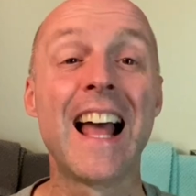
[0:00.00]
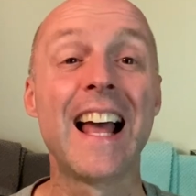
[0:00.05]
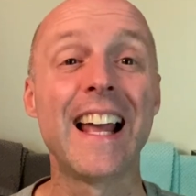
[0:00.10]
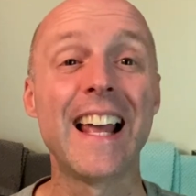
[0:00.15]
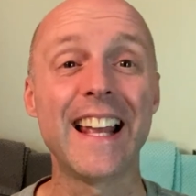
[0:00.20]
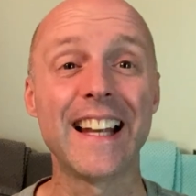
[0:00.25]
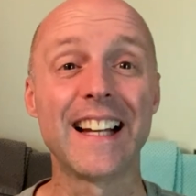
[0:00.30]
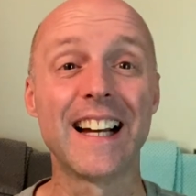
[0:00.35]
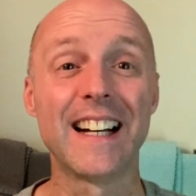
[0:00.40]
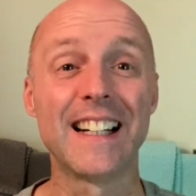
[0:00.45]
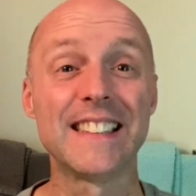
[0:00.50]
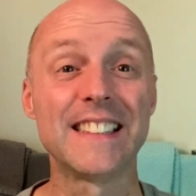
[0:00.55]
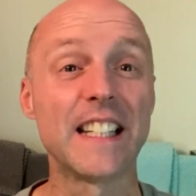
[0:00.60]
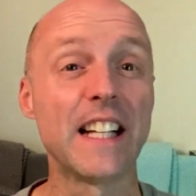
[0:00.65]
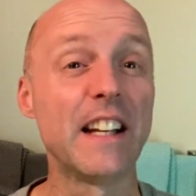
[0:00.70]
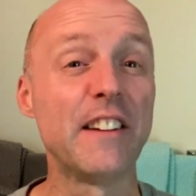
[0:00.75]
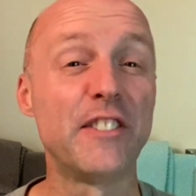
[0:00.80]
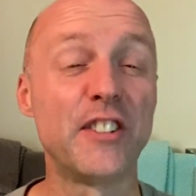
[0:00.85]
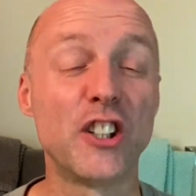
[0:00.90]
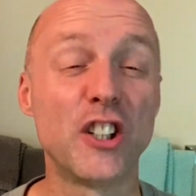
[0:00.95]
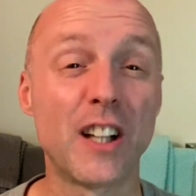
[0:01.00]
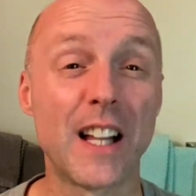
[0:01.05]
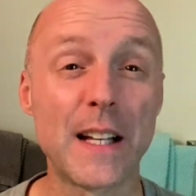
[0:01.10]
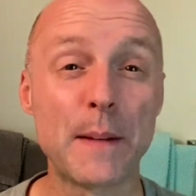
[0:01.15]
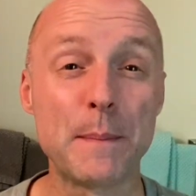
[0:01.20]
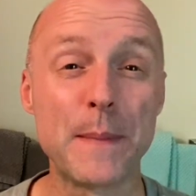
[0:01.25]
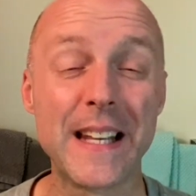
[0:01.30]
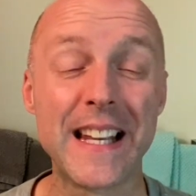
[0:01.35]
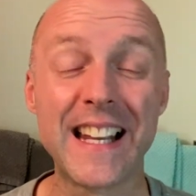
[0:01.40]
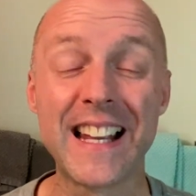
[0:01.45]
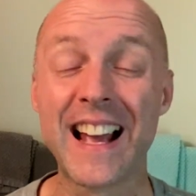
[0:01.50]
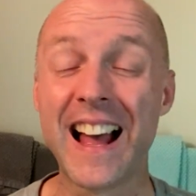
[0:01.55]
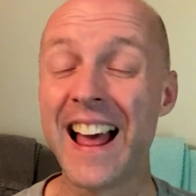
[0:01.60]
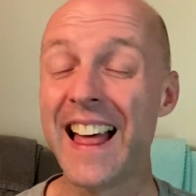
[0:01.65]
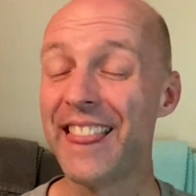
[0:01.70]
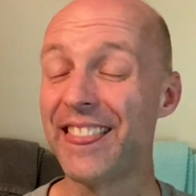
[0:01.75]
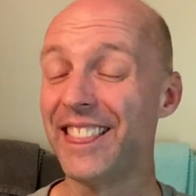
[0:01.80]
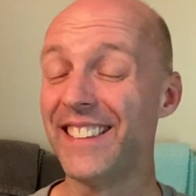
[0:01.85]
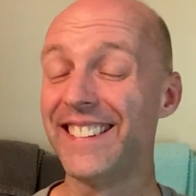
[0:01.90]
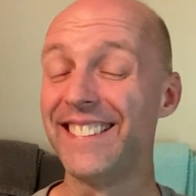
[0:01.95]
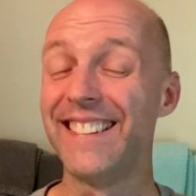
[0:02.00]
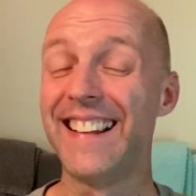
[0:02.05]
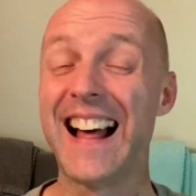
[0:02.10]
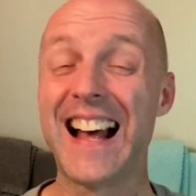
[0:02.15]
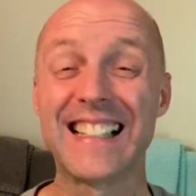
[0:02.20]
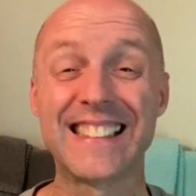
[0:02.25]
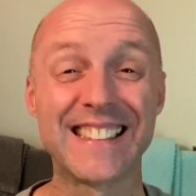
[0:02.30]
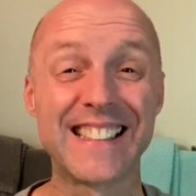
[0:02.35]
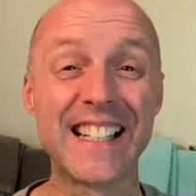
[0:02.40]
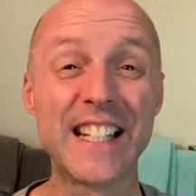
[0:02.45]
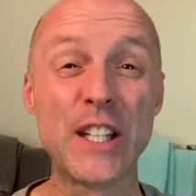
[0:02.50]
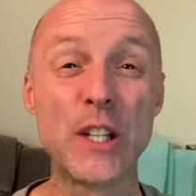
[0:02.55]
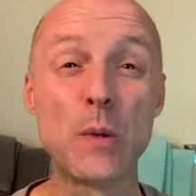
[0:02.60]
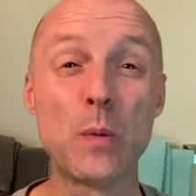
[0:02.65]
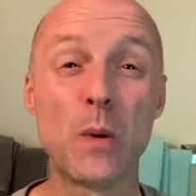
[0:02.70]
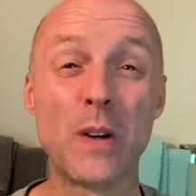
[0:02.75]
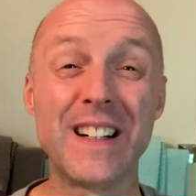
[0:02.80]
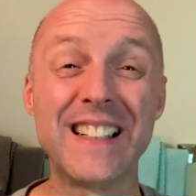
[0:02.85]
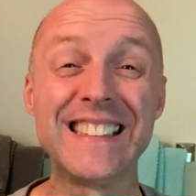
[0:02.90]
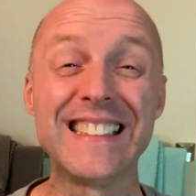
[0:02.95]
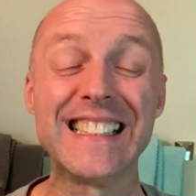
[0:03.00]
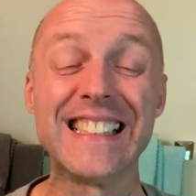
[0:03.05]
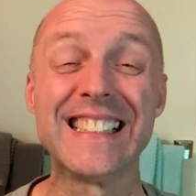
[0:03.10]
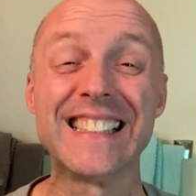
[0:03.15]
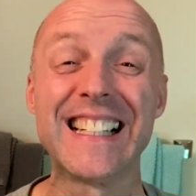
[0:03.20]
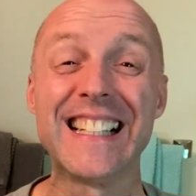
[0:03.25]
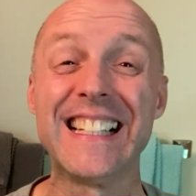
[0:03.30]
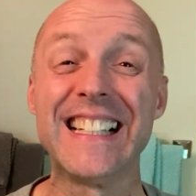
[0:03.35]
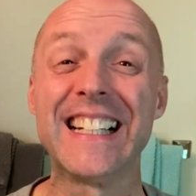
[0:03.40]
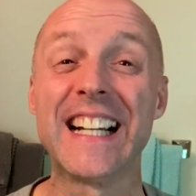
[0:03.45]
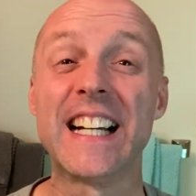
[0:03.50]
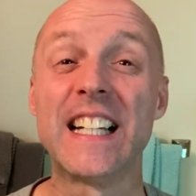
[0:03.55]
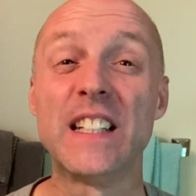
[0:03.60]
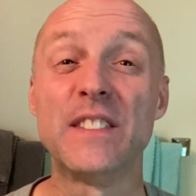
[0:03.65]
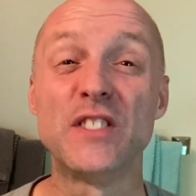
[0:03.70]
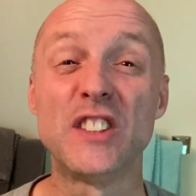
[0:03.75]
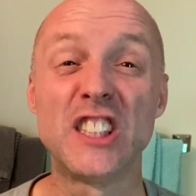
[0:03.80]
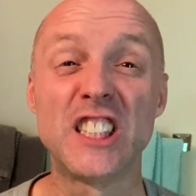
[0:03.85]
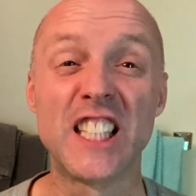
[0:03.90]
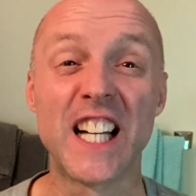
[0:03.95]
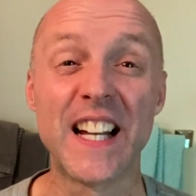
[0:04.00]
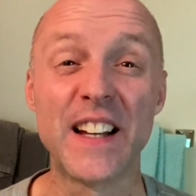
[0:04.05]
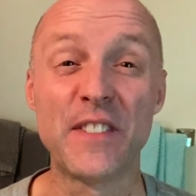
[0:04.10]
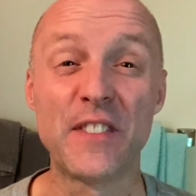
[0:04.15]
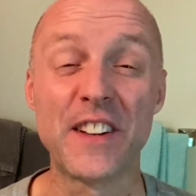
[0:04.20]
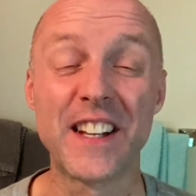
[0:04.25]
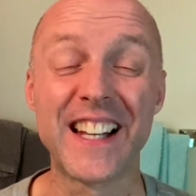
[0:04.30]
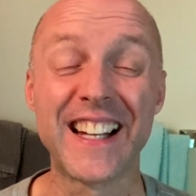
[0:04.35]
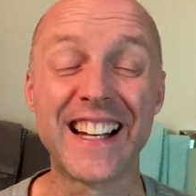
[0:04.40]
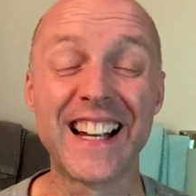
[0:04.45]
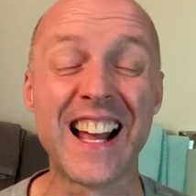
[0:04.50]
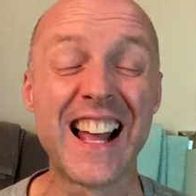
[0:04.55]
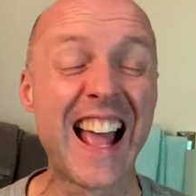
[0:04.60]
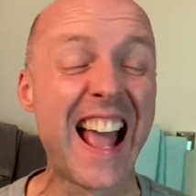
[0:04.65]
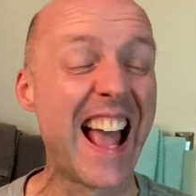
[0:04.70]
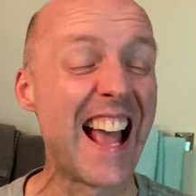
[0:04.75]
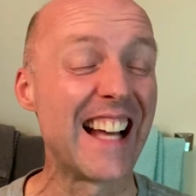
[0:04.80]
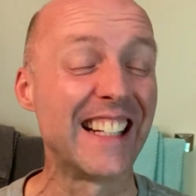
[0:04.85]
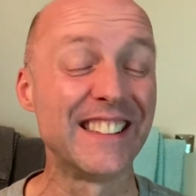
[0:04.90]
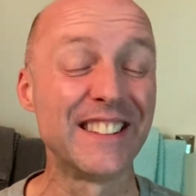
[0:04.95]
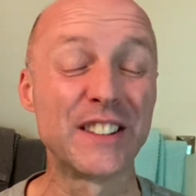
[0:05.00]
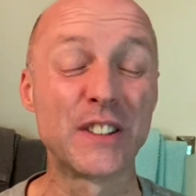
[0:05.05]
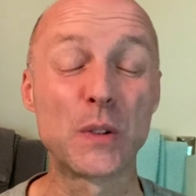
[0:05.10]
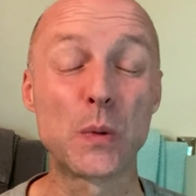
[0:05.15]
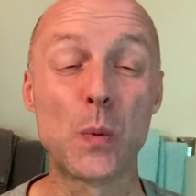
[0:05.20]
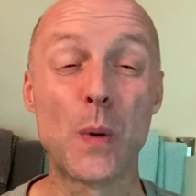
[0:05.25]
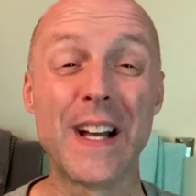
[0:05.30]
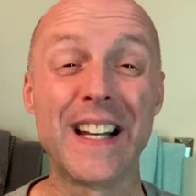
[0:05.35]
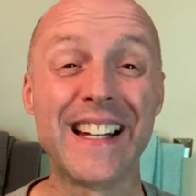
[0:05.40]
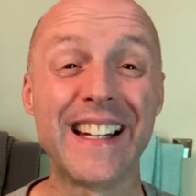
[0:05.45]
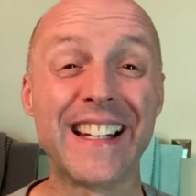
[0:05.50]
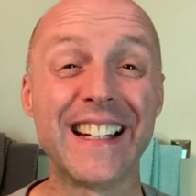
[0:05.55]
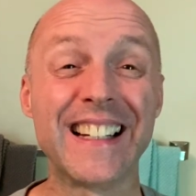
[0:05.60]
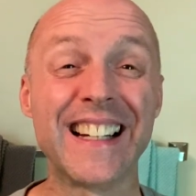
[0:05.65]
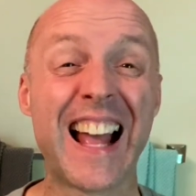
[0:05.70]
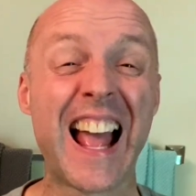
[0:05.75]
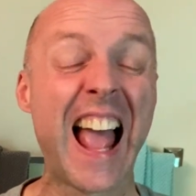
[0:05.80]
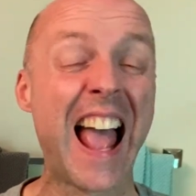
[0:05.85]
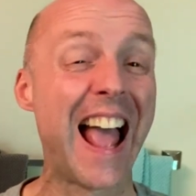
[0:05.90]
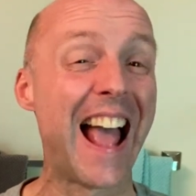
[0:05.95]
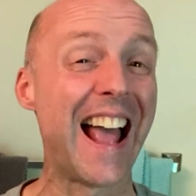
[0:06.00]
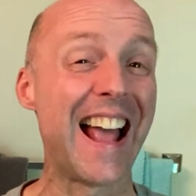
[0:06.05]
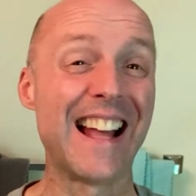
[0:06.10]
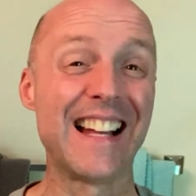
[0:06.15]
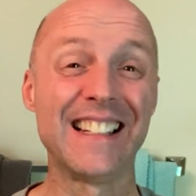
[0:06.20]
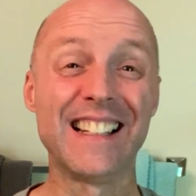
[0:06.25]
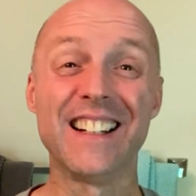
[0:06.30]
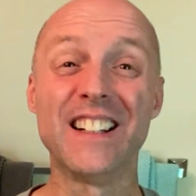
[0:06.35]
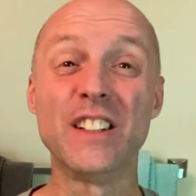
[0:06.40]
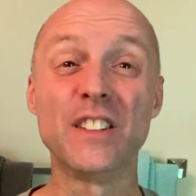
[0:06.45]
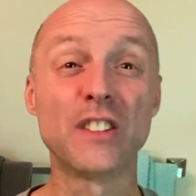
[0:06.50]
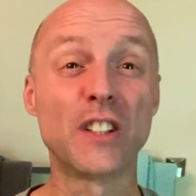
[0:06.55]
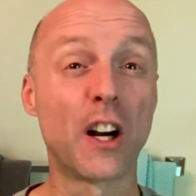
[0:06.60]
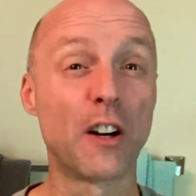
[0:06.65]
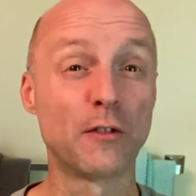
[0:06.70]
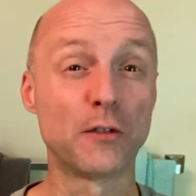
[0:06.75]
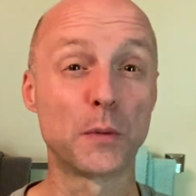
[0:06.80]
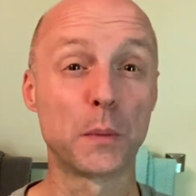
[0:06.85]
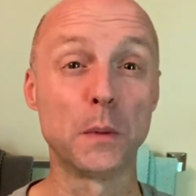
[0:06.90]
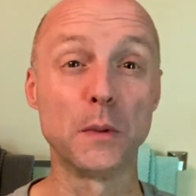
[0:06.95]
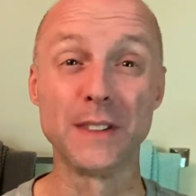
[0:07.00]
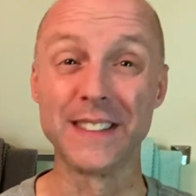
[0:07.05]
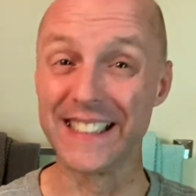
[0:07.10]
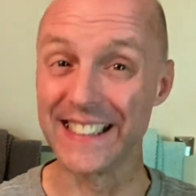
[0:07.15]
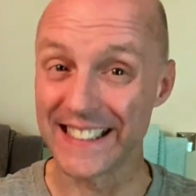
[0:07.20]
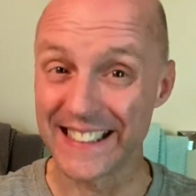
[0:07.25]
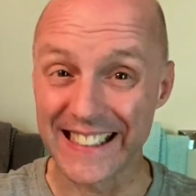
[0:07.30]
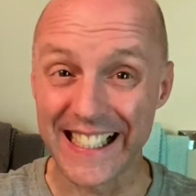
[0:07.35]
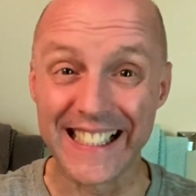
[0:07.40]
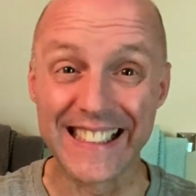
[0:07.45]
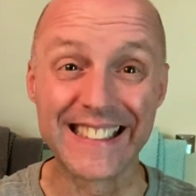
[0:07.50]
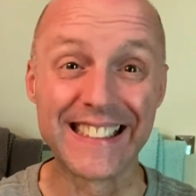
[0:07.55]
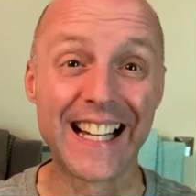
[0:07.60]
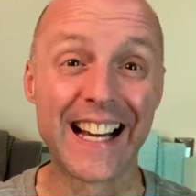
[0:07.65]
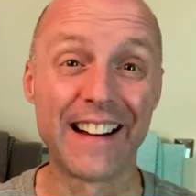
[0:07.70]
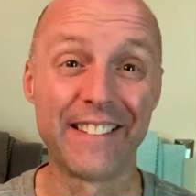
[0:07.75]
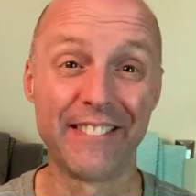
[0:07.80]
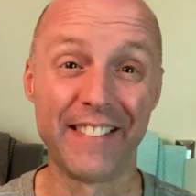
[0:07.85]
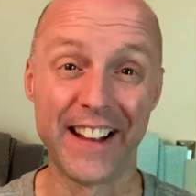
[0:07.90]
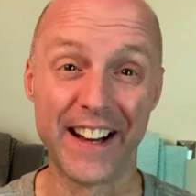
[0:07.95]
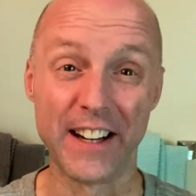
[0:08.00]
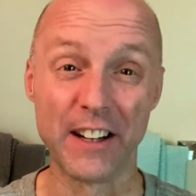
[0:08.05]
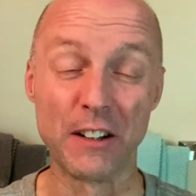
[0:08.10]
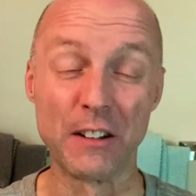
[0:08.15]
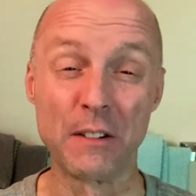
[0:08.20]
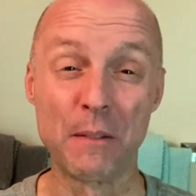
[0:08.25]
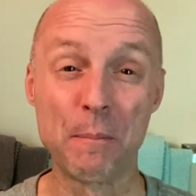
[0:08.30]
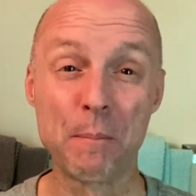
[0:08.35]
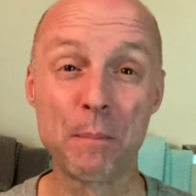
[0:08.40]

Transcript: Hey guys, if you're like me, the last thing you want is any kind of chafing and sweating and uncomfortableness down there.